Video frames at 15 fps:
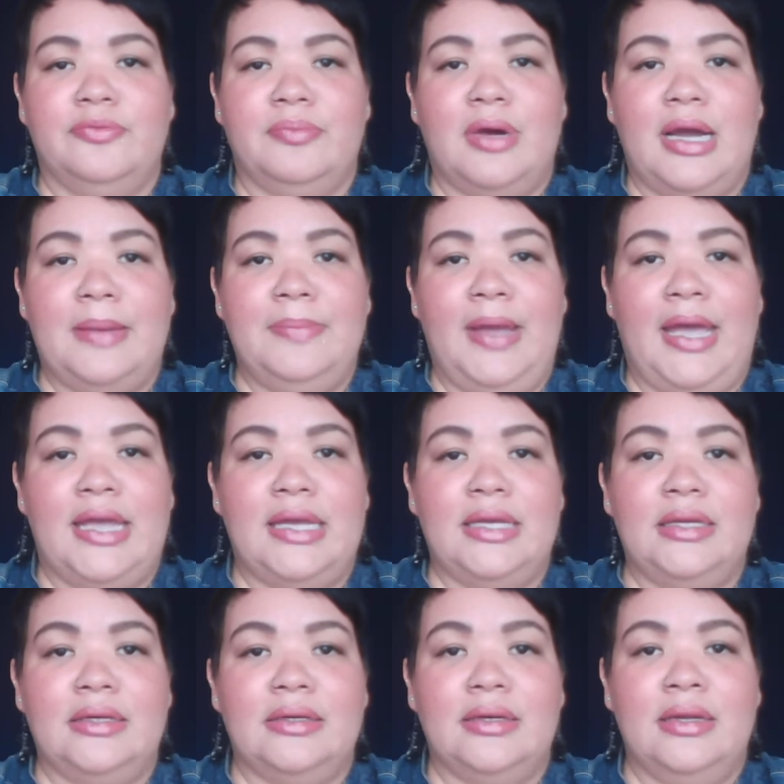my
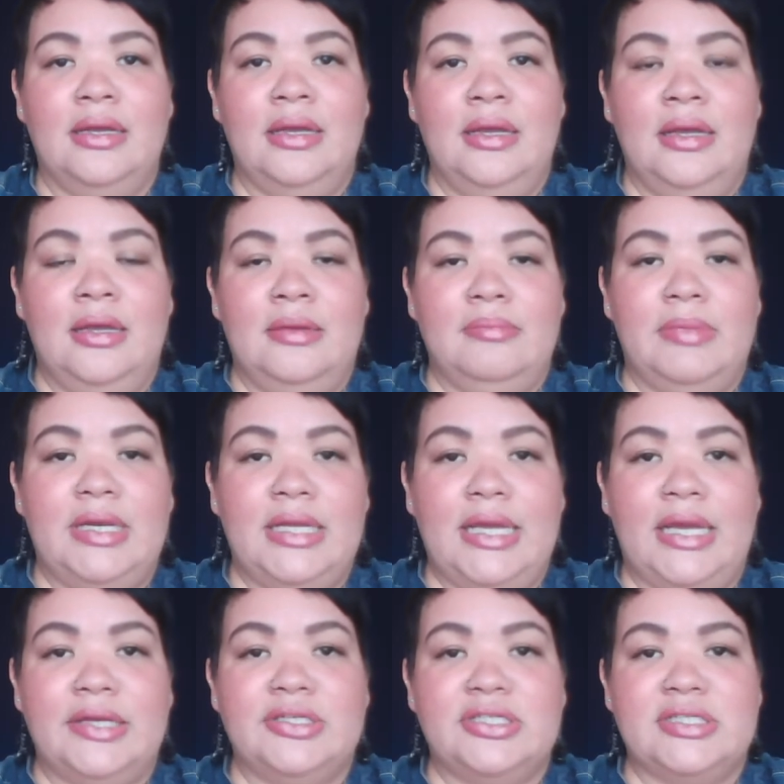pain
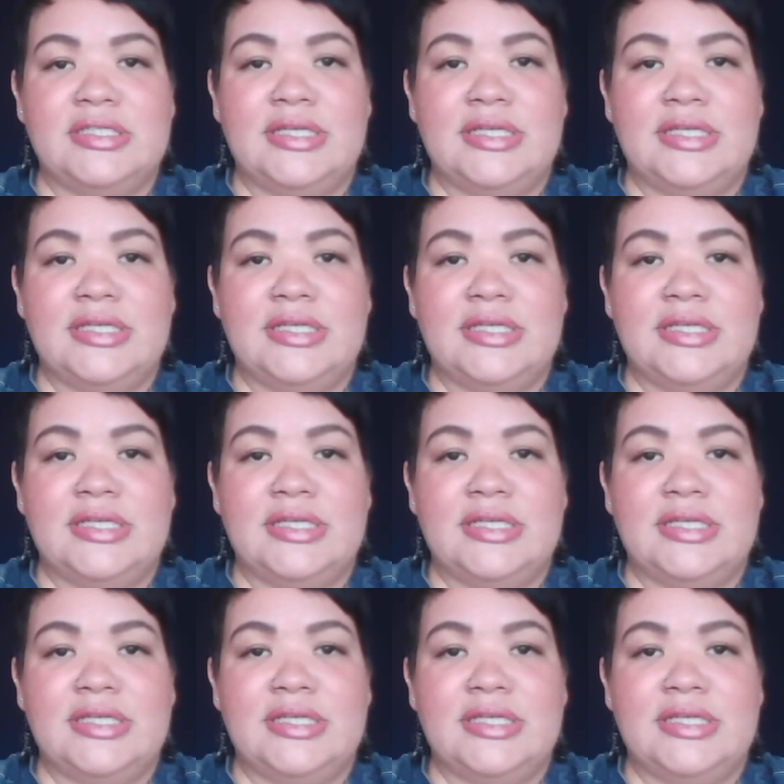medication